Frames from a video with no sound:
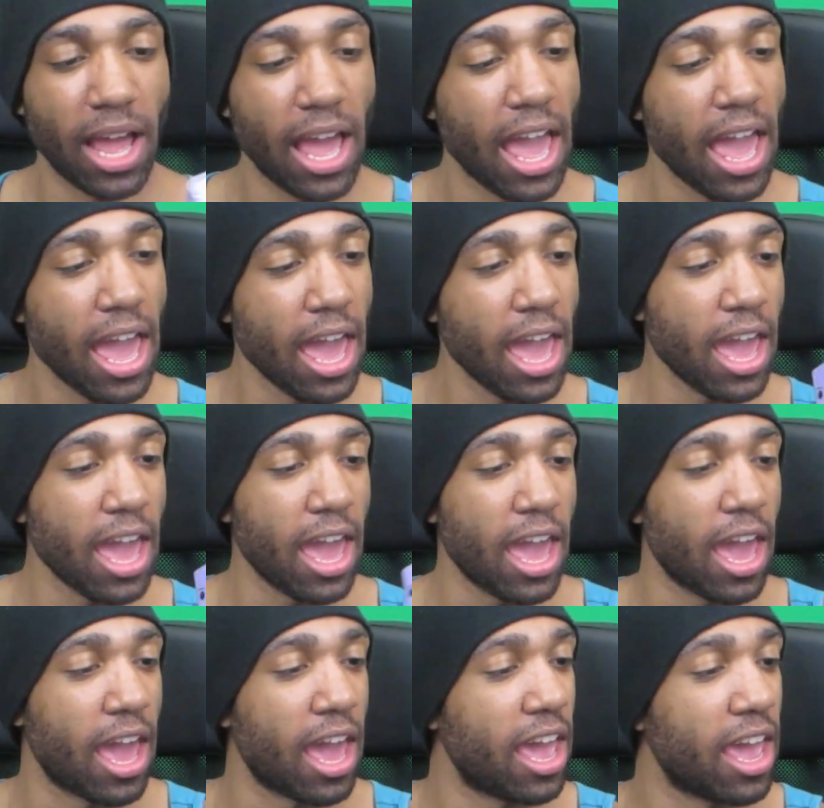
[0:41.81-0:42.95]

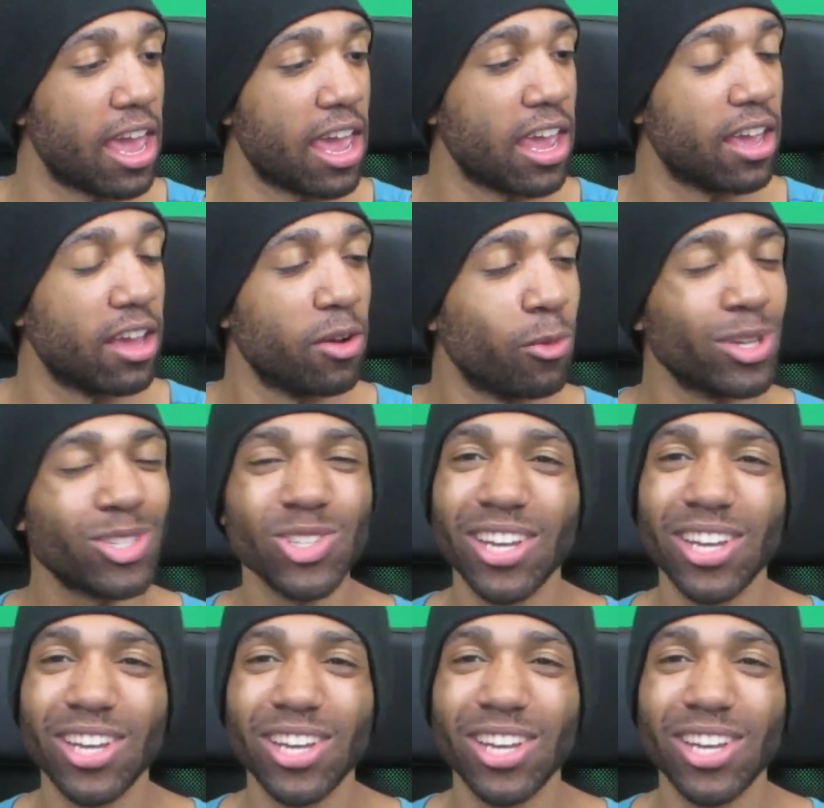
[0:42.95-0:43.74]
Hey, what's